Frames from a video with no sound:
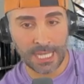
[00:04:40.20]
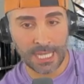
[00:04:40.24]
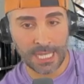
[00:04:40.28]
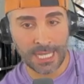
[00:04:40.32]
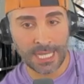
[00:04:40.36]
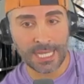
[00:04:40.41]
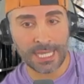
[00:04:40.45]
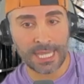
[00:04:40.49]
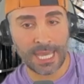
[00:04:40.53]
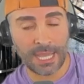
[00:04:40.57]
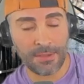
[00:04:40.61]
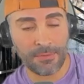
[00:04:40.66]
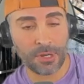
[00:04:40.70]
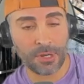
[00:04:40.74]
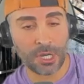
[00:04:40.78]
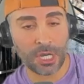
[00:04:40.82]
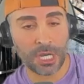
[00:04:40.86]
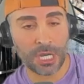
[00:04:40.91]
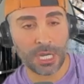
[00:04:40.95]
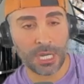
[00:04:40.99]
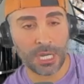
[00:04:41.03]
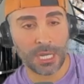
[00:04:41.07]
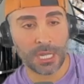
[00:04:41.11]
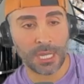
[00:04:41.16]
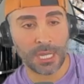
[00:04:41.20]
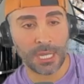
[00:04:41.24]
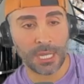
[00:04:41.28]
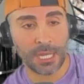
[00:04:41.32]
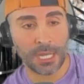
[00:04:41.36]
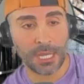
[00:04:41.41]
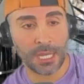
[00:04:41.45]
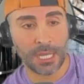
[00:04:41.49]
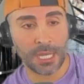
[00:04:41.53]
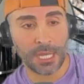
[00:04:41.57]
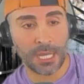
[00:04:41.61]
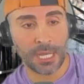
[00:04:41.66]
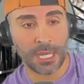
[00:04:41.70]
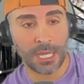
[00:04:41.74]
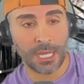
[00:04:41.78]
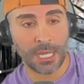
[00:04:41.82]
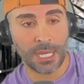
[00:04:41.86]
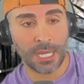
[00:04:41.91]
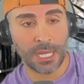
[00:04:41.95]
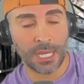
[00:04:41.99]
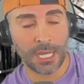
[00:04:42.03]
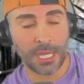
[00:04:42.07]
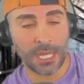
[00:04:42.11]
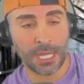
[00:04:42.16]
They were
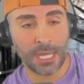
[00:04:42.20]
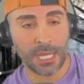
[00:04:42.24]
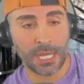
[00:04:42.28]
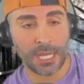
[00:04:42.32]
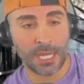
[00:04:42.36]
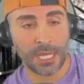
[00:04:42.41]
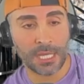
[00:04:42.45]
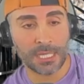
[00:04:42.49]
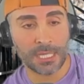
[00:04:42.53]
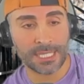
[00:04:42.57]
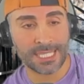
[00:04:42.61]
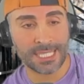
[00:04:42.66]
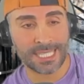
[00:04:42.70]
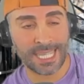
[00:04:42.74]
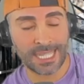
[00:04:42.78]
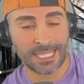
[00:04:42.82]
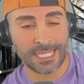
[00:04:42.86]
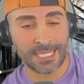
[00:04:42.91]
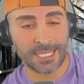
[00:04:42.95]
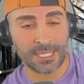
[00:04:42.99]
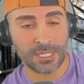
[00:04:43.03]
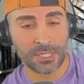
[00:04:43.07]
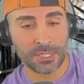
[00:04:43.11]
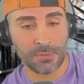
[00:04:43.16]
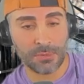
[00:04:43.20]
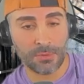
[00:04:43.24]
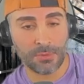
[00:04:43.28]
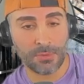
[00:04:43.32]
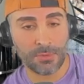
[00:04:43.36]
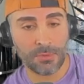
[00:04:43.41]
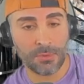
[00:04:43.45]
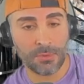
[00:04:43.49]
sentenced to